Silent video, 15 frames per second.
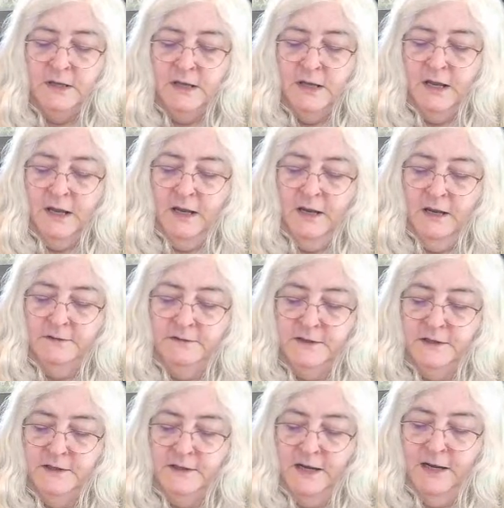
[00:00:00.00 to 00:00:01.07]
And
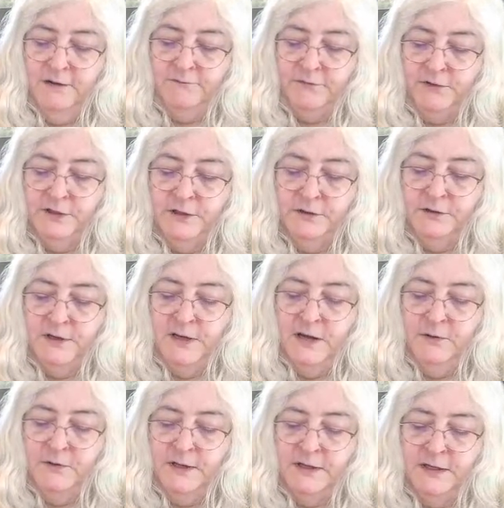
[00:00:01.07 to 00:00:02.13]
then every year
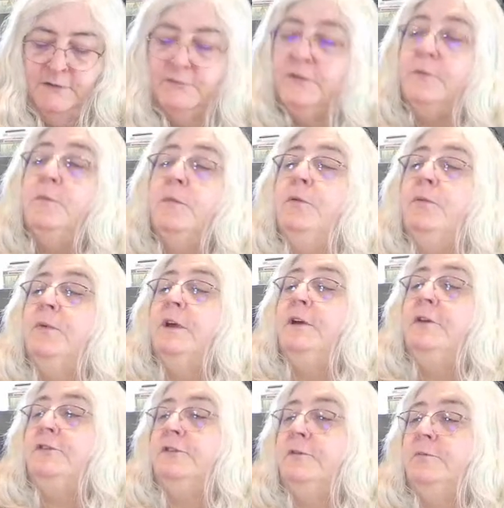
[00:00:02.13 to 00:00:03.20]
now, I give them a
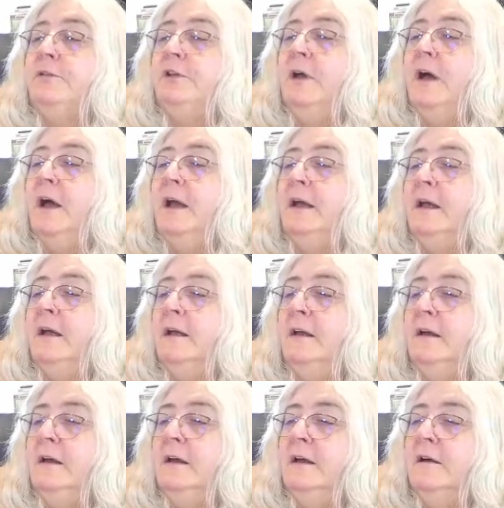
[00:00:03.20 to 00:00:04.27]
resupply
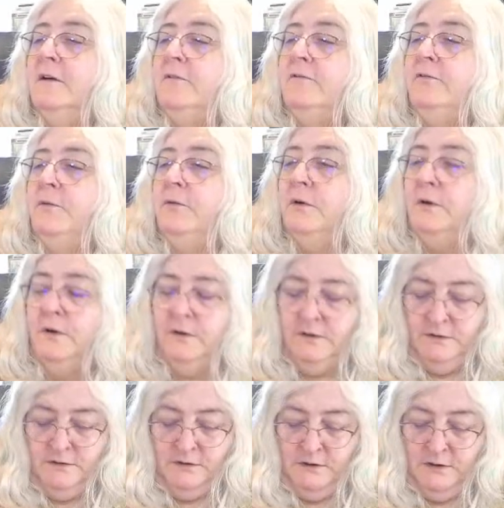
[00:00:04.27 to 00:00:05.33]
for
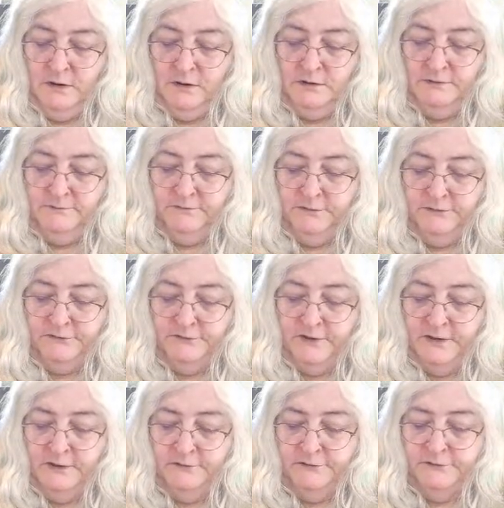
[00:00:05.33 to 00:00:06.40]
all of those
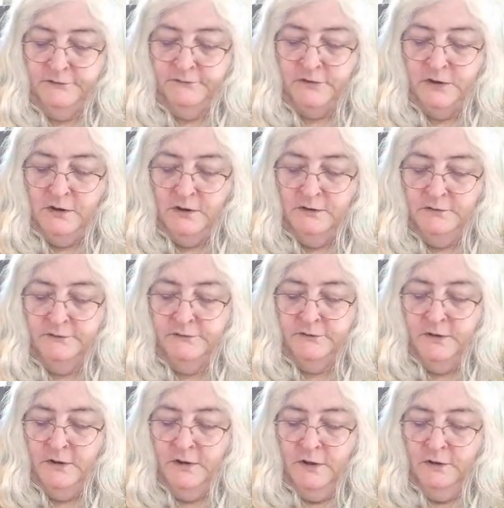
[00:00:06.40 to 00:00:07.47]
styles of cards,
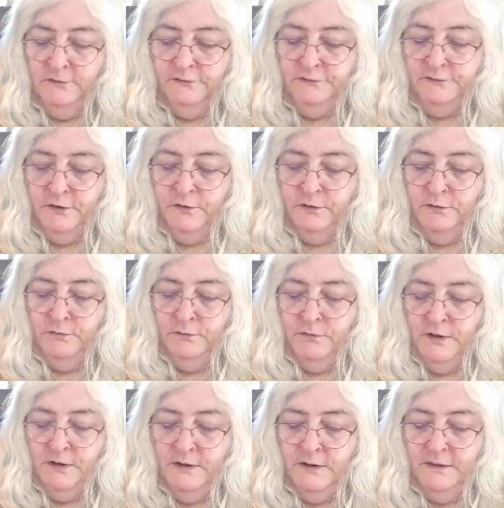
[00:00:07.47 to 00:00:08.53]

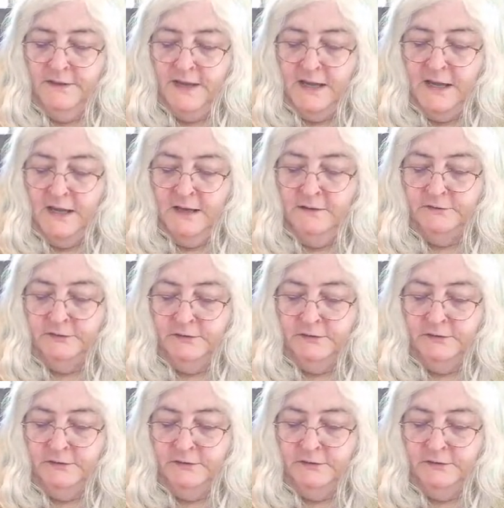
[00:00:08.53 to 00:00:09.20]
so that